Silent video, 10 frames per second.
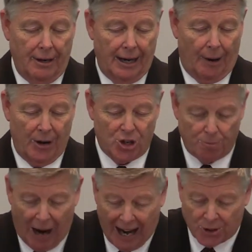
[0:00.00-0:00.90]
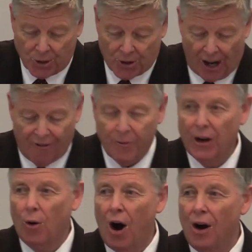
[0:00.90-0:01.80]
A response was heard from the
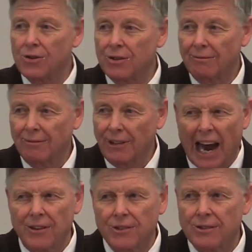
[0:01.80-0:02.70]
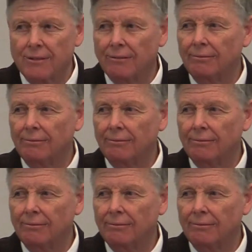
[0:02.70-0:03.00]
cross, yes.